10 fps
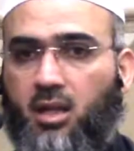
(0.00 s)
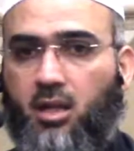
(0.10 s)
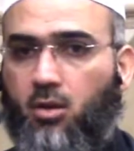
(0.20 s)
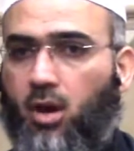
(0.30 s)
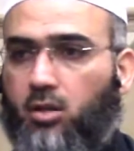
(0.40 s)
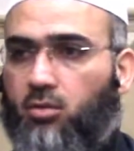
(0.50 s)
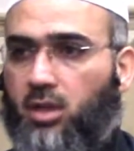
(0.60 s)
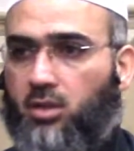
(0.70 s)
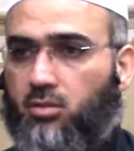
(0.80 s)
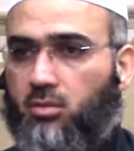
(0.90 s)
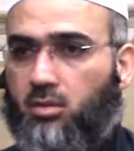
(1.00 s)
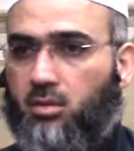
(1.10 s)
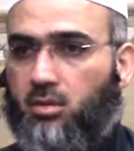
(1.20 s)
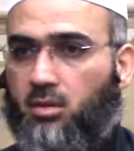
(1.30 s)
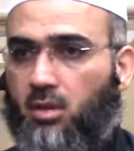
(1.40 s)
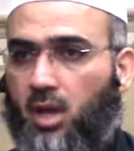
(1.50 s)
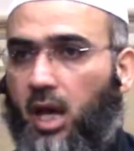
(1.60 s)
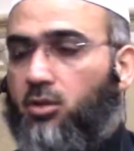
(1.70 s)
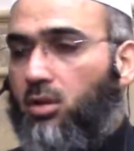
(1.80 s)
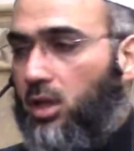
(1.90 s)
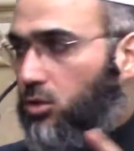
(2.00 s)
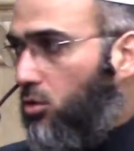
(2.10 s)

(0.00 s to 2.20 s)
No, I don't need to. I don't need to